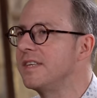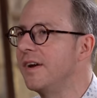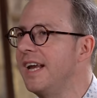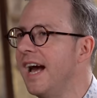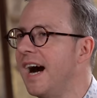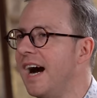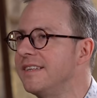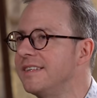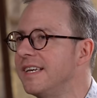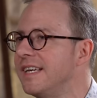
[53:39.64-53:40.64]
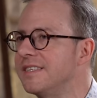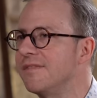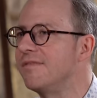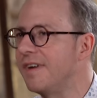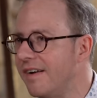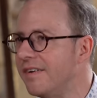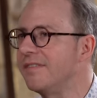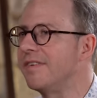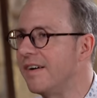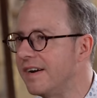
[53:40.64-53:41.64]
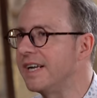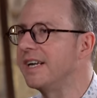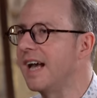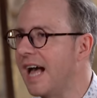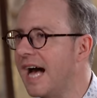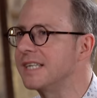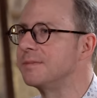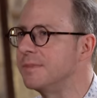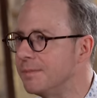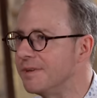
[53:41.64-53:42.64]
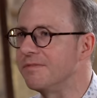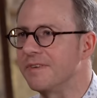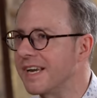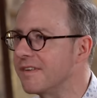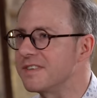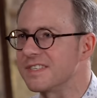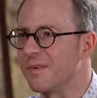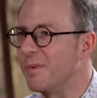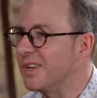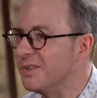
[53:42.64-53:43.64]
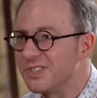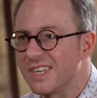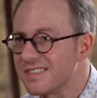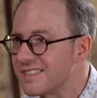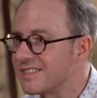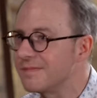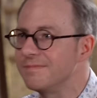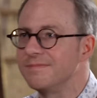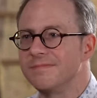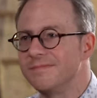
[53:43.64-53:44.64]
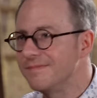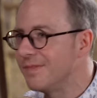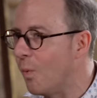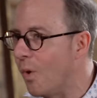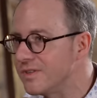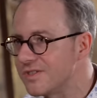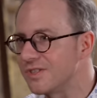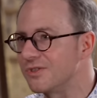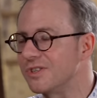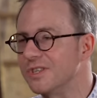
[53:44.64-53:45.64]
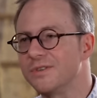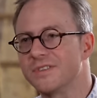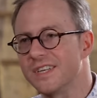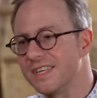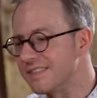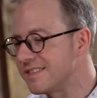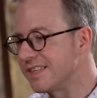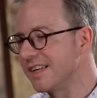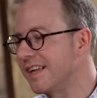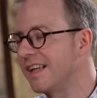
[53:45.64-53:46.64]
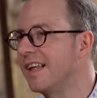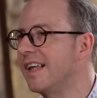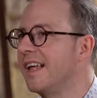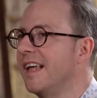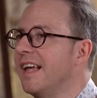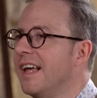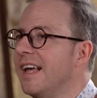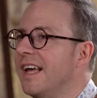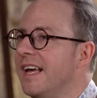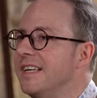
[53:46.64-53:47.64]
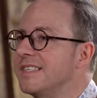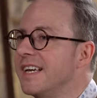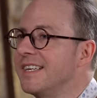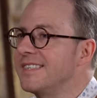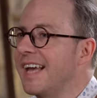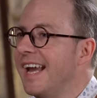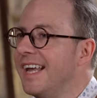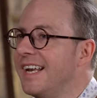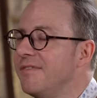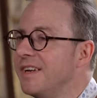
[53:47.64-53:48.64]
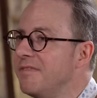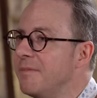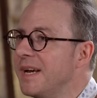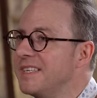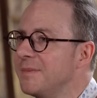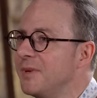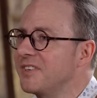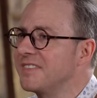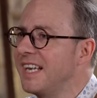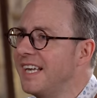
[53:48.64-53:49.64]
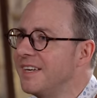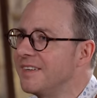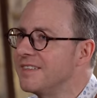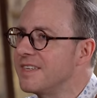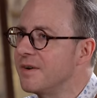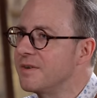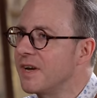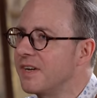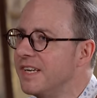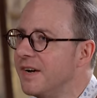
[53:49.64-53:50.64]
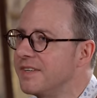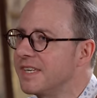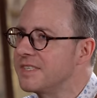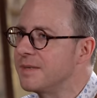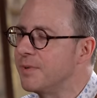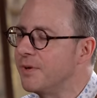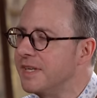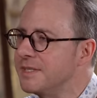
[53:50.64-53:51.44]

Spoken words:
yeah, I think he's a very, very admirable figure for someone who just wants the truth and is going to say it, even if it makes him look silly. And so, you know, I think he's an important